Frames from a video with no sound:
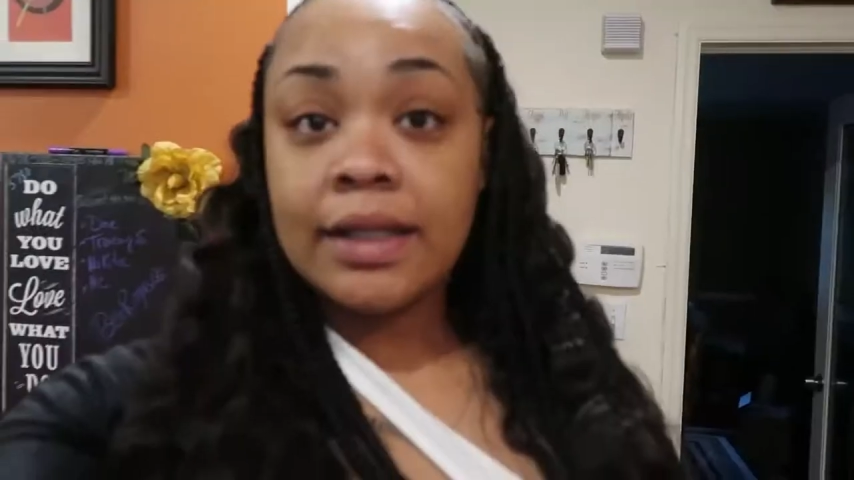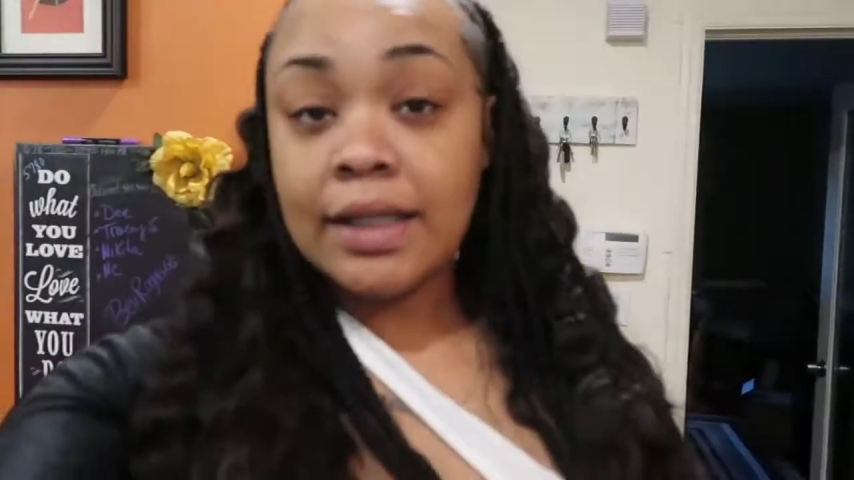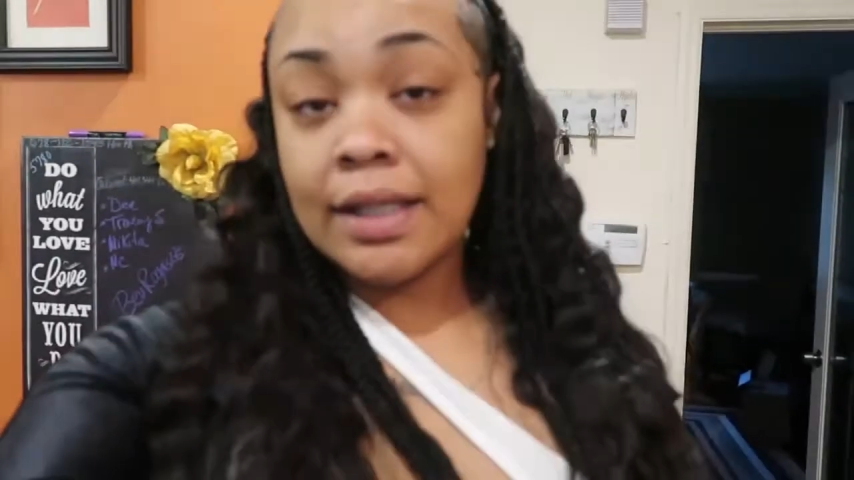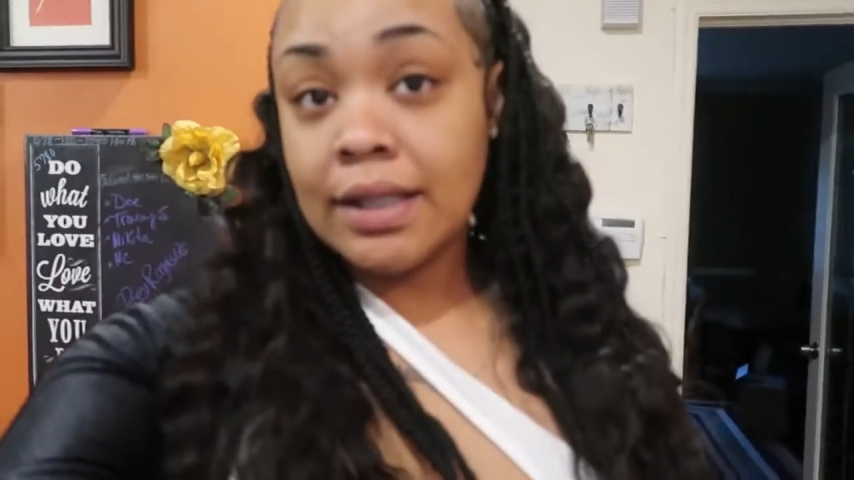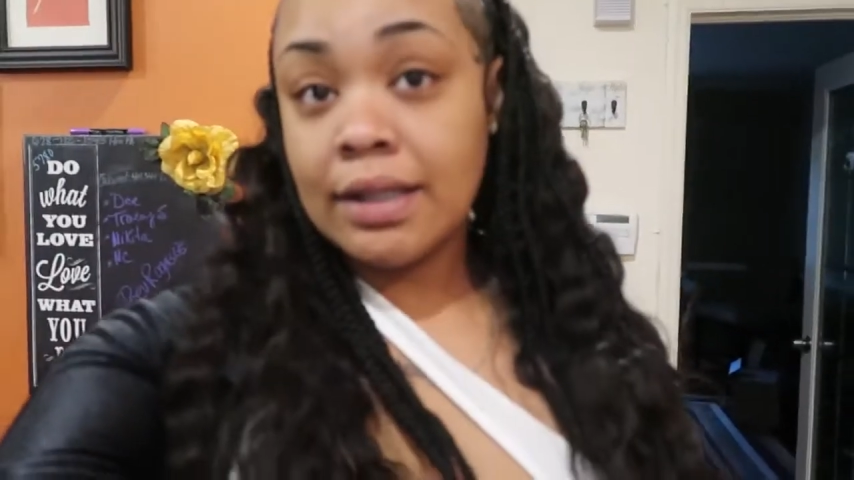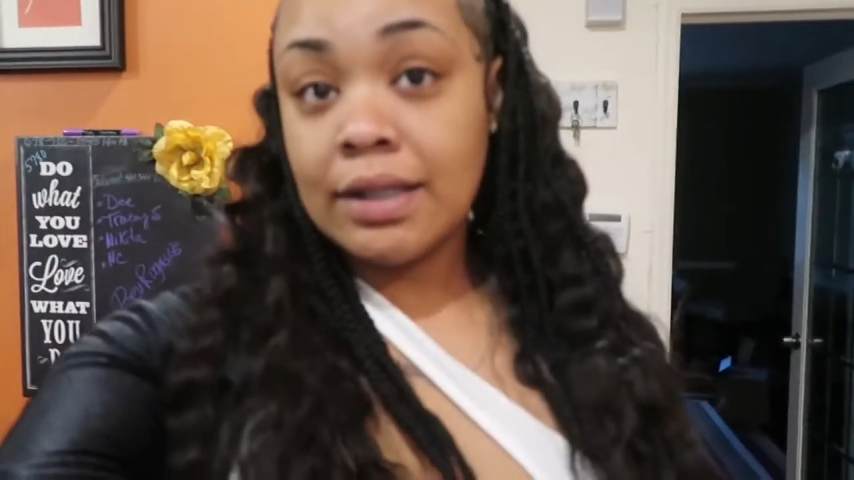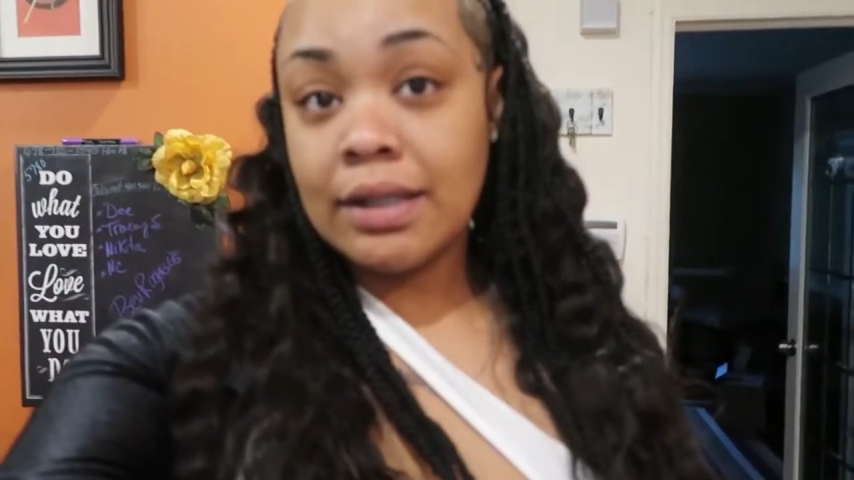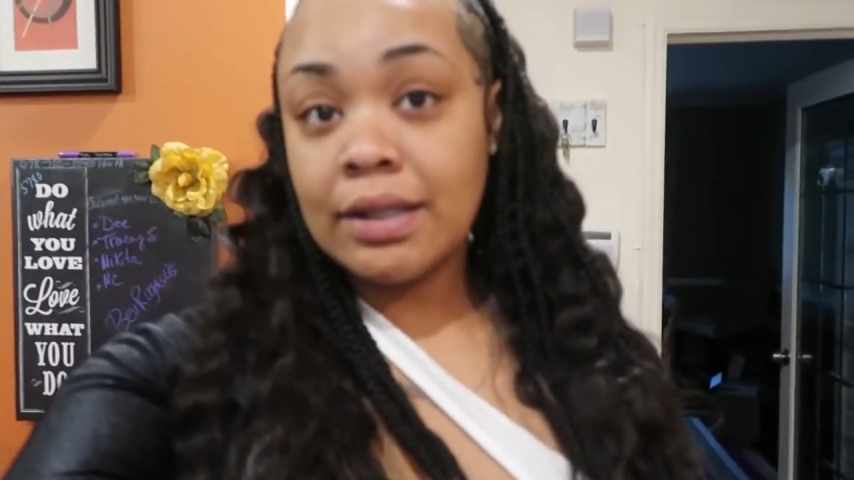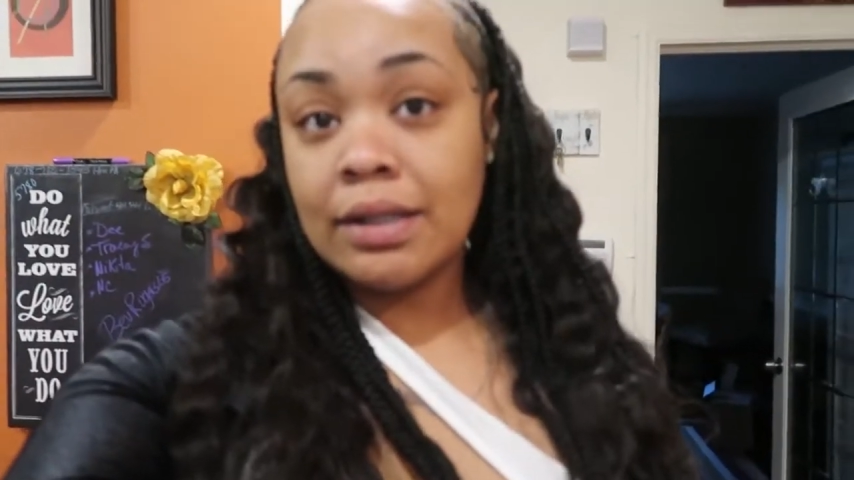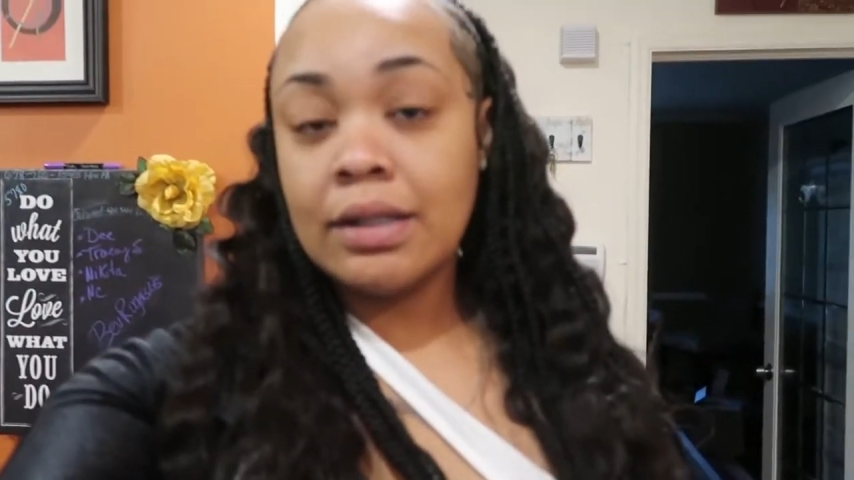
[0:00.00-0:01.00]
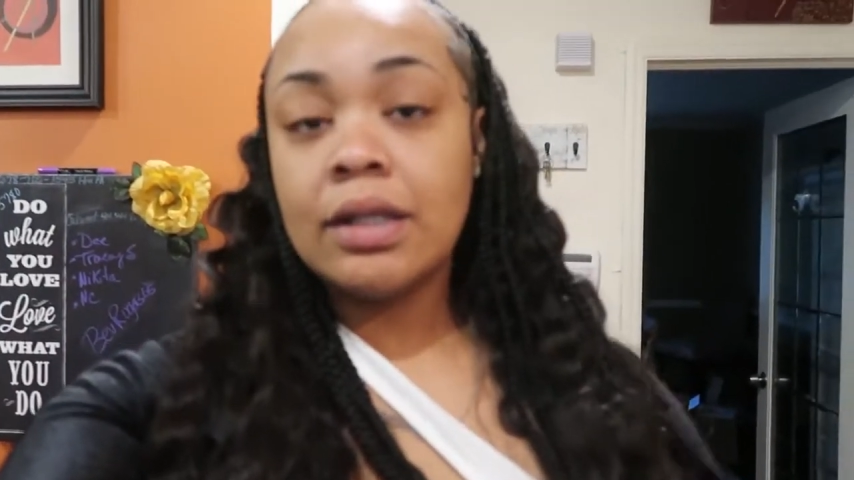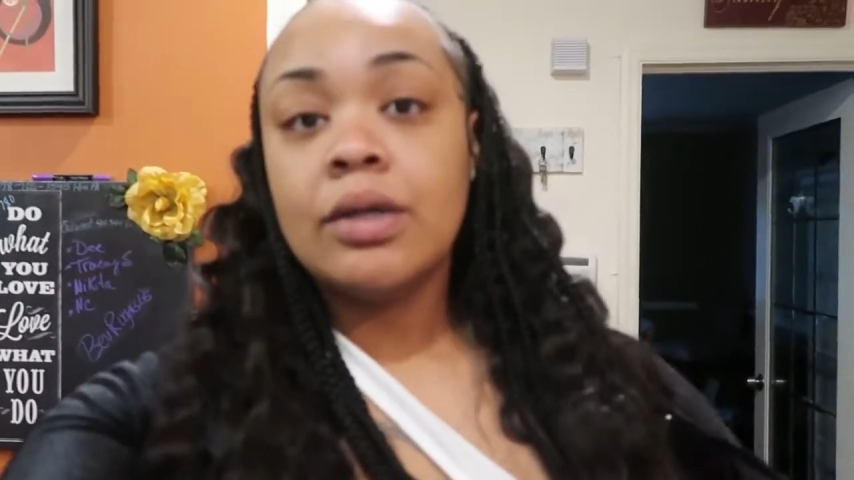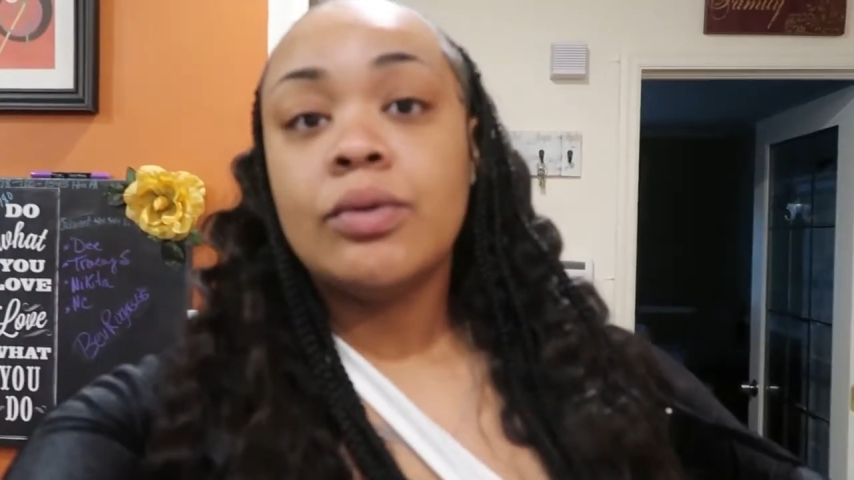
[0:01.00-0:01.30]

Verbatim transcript: Getting